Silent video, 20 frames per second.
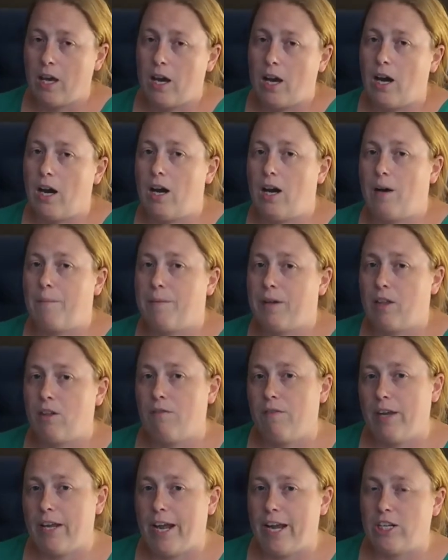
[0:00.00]
The other
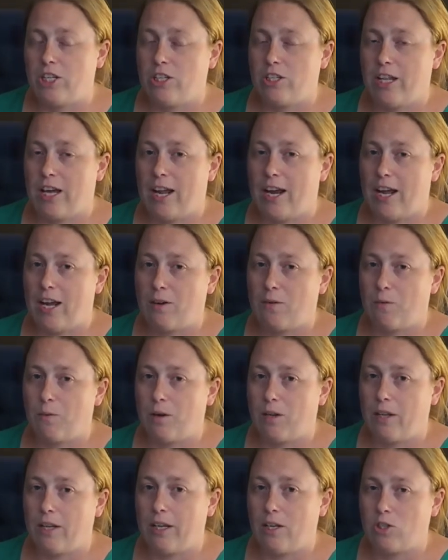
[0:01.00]
vacation that I
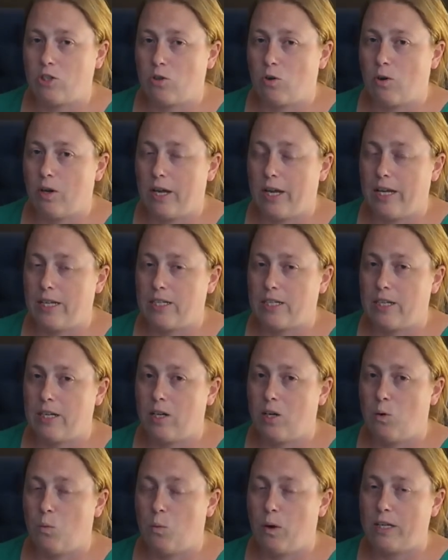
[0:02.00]
really enjoyed
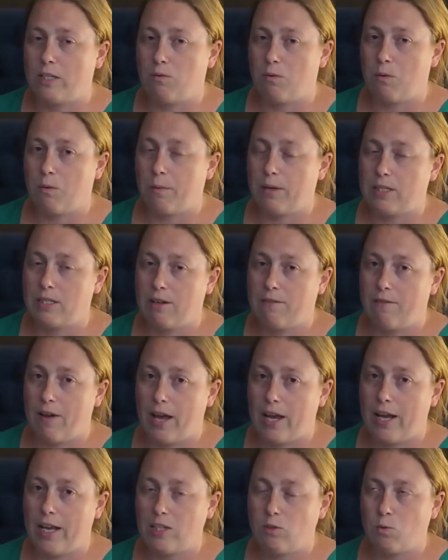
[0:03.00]
was when we went to
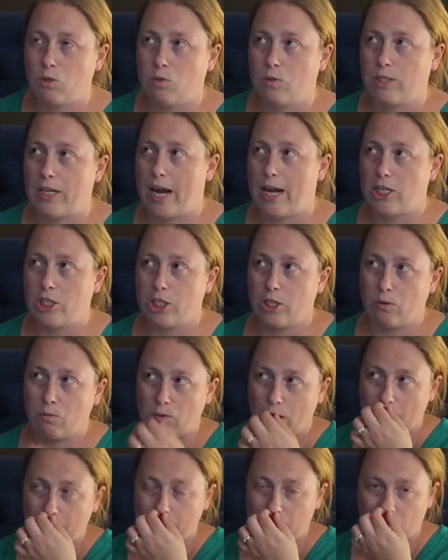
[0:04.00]
Vegas, which was actually
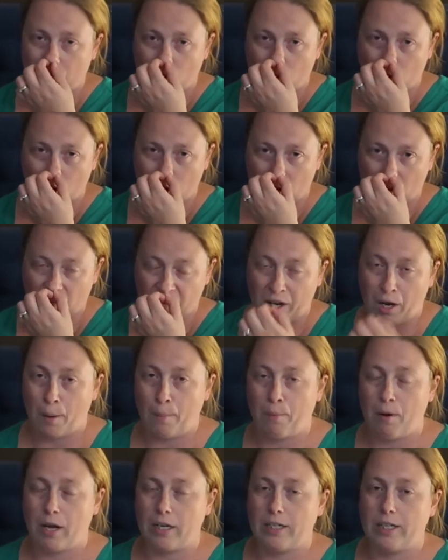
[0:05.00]
right before we
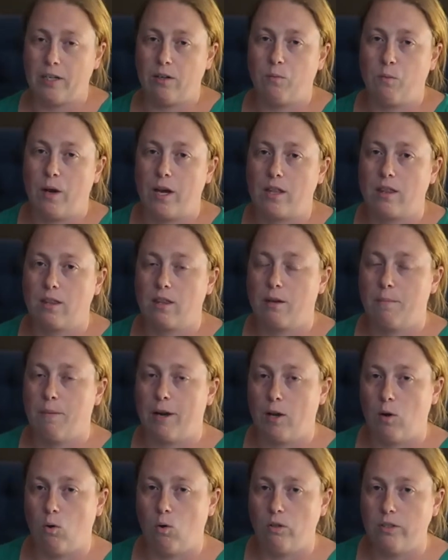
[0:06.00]
got pregnant with
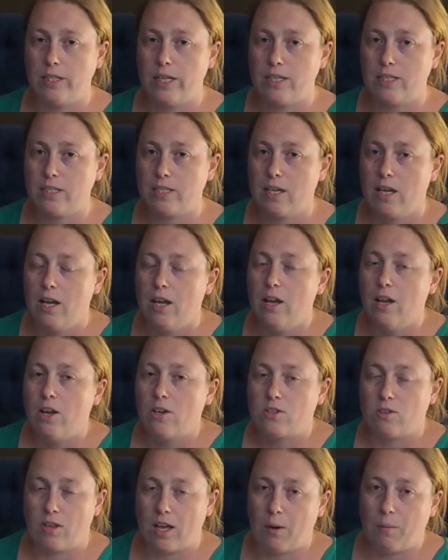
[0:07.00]
my oldest.
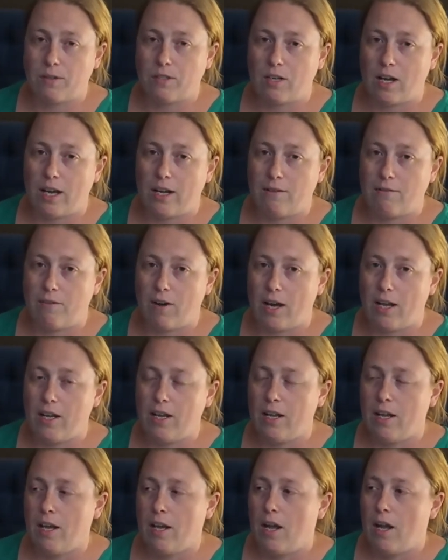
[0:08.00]
So that was kind of
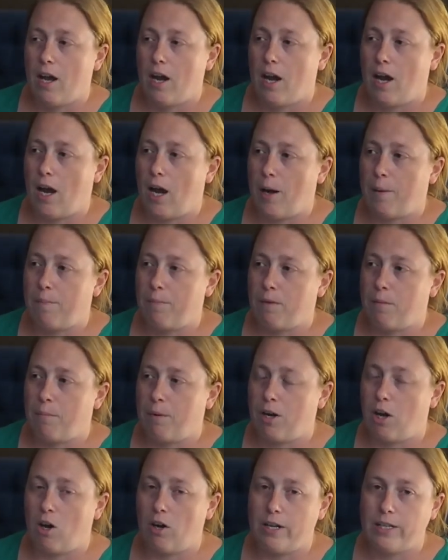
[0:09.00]
fun.
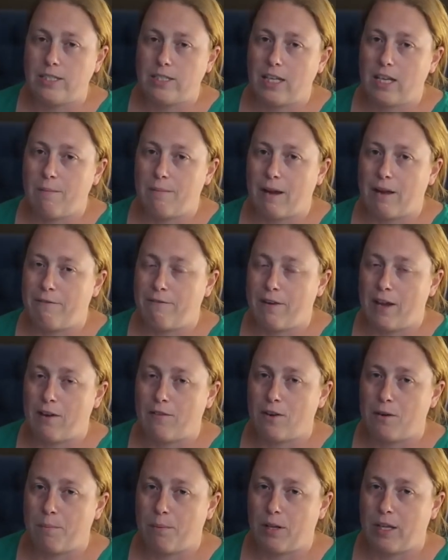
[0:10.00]
But honestly, my
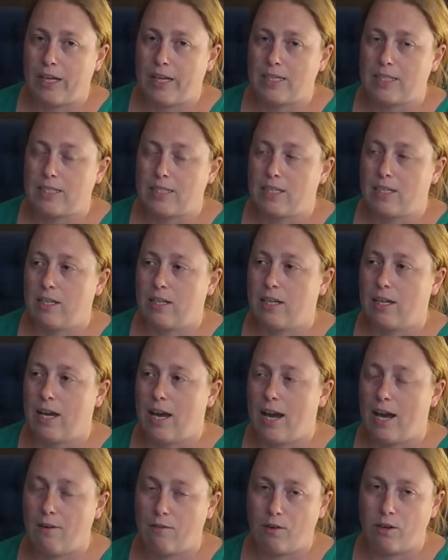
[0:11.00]
favorite place
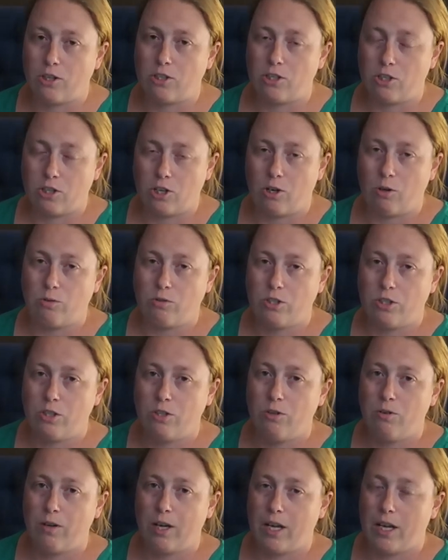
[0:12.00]
ever to go
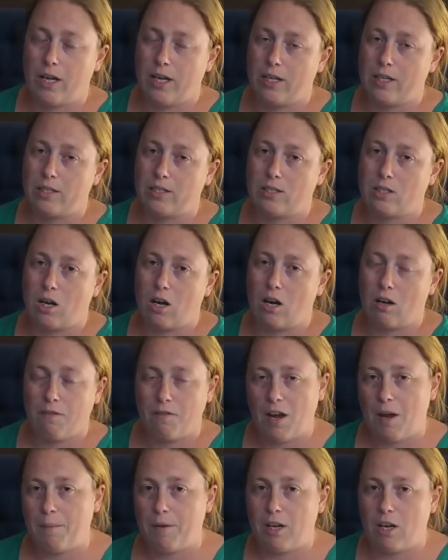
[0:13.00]
to is our
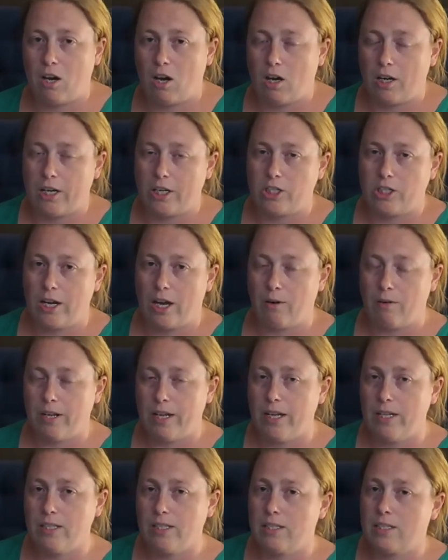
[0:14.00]
family cottage out
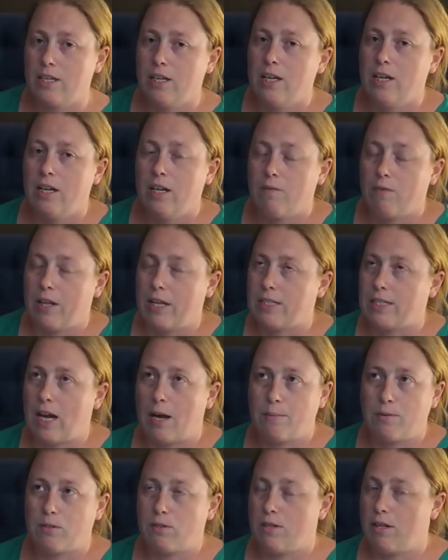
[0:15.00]
east. It's
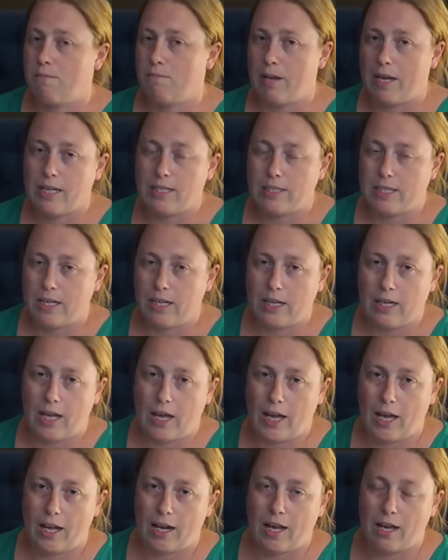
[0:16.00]
absolutely amazing,
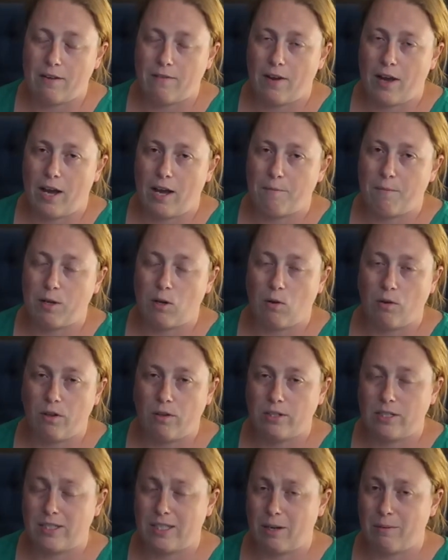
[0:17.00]
and I've been going there
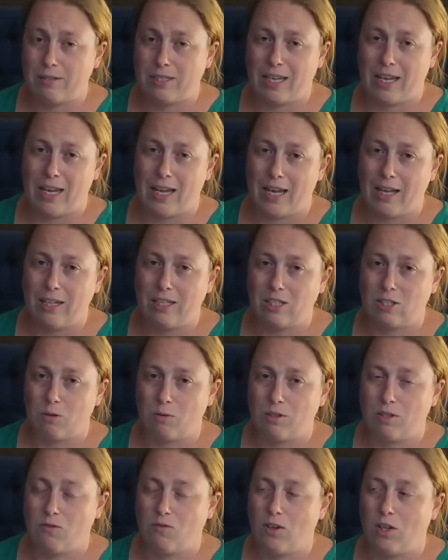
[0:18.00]
since I was a kid, so
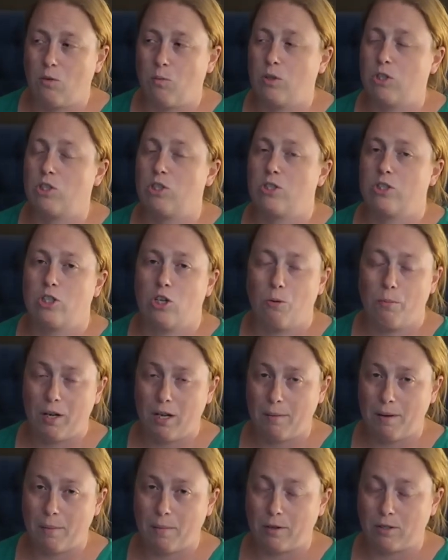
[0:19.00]
it's filled with so many
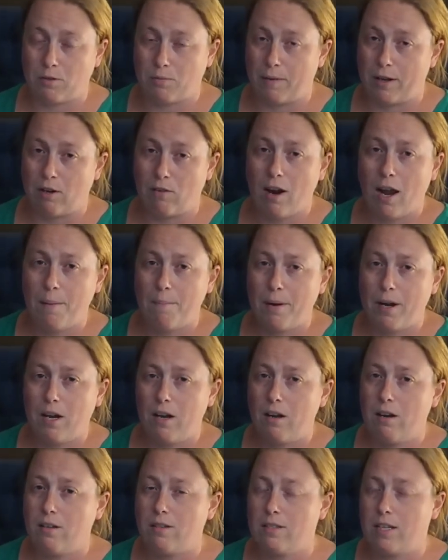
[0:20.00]
memories with my
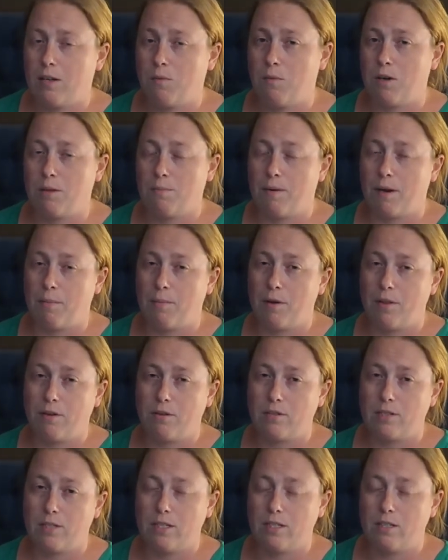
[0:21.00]
grandparents and with my brother
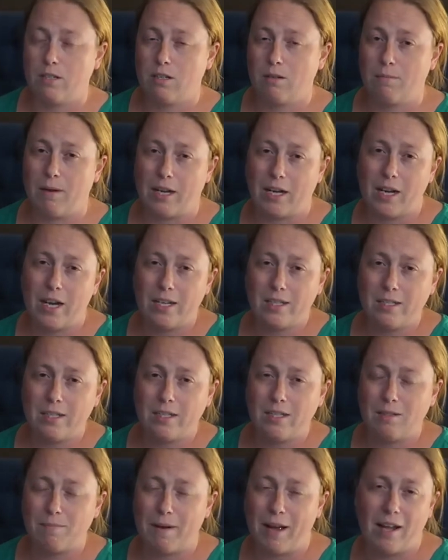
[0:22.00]
and sister, my
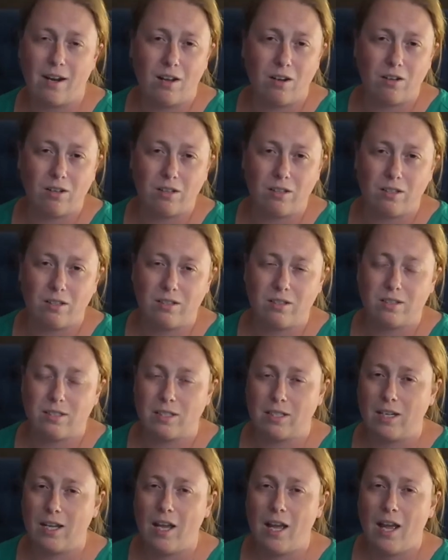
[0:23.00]
cousins, my aunt and uncles,
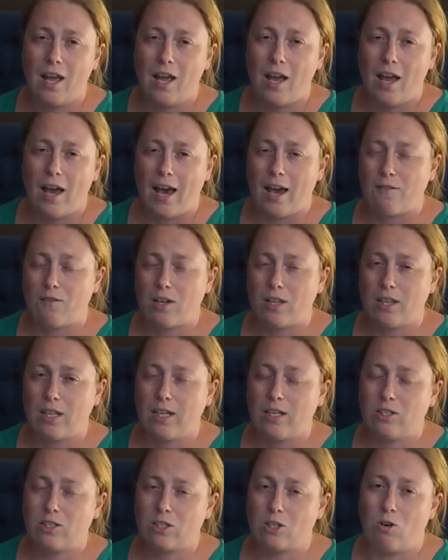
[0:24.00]
and
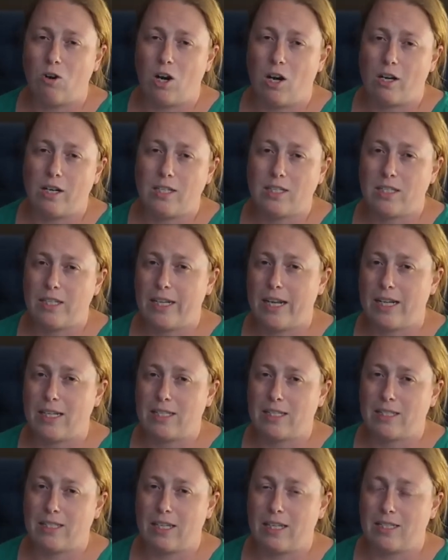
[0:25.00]
everything. So honestly,
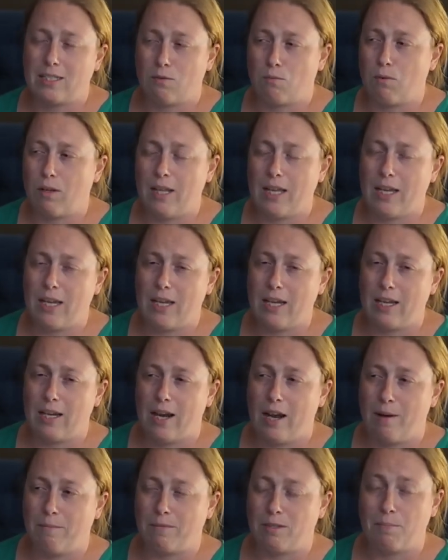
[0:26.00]
it's a really
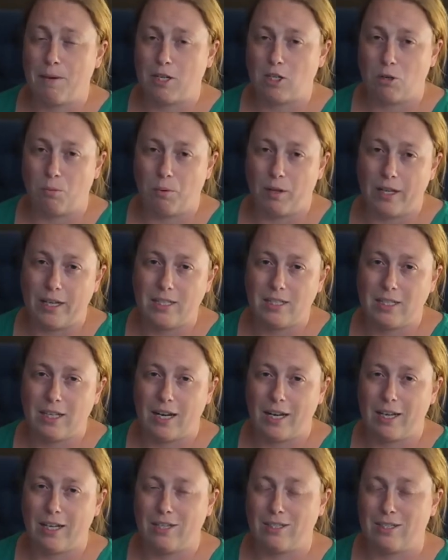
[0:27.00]
special place, and
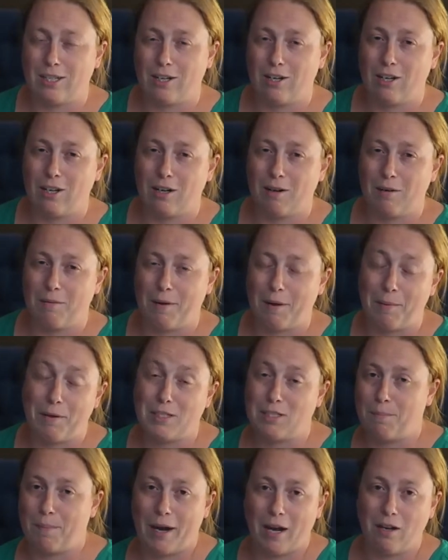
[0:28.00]
I consider my
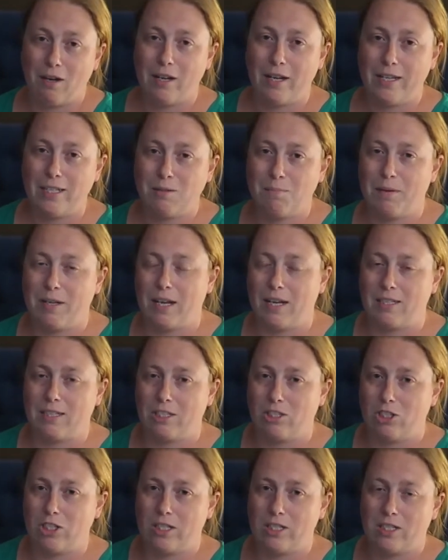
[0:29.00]
piece of paradise because
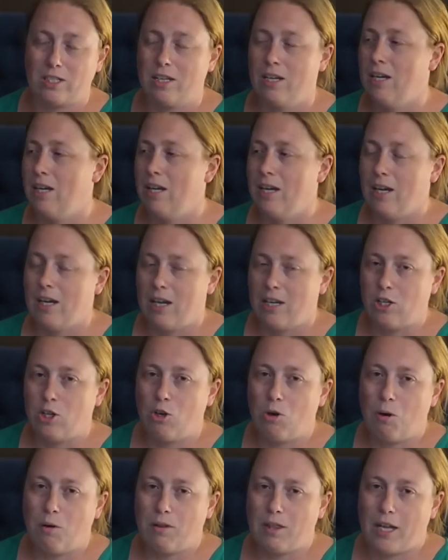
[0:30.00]
it's just, you
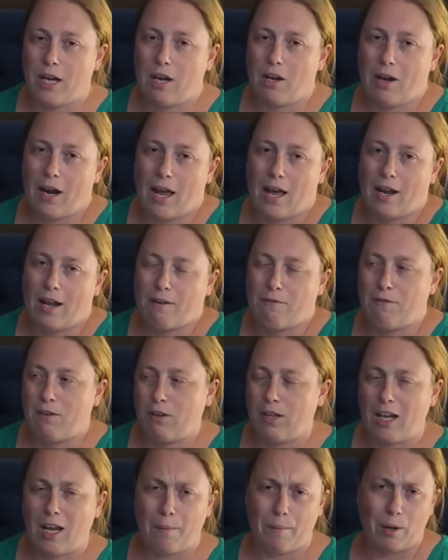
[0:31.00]
go out there and I feel
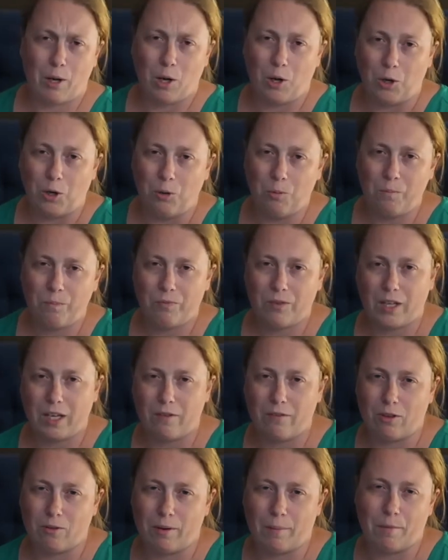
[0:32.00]
like I'm at home,
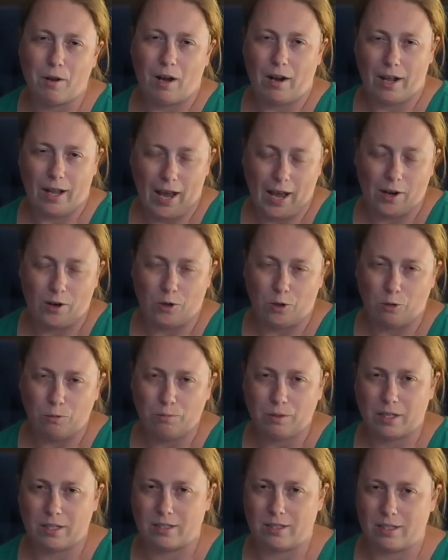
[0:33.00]
even though I'm not at home
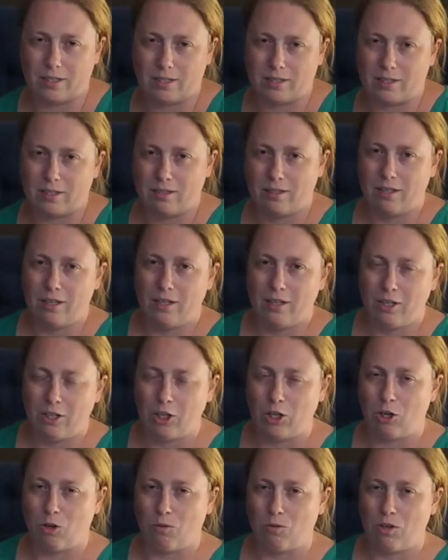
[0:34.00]
because it's, you
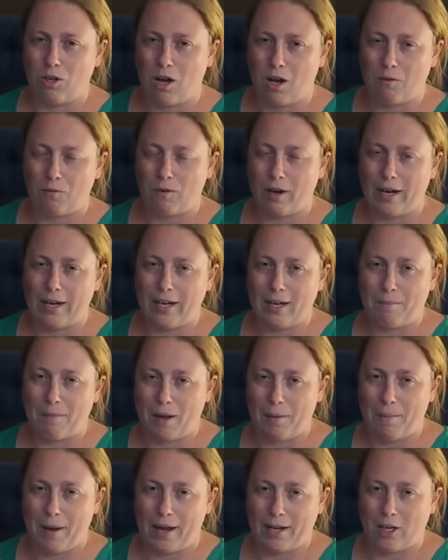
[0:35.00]
know, not right in
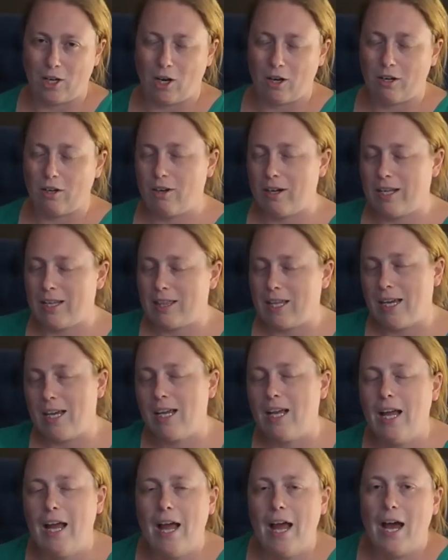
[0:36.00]
my backyard or
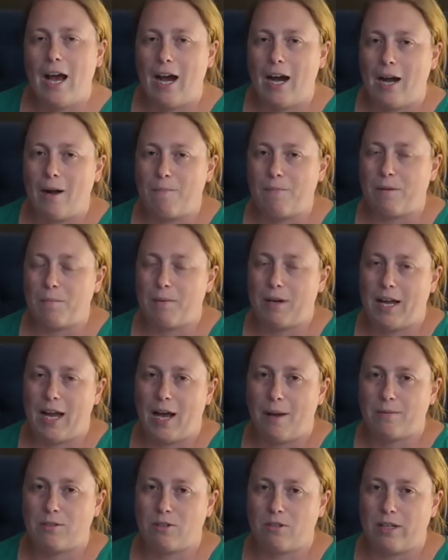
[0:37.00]
anything. But I
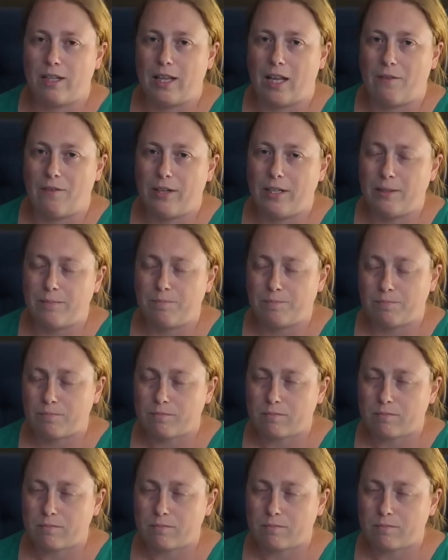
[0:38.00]
absolutely love it.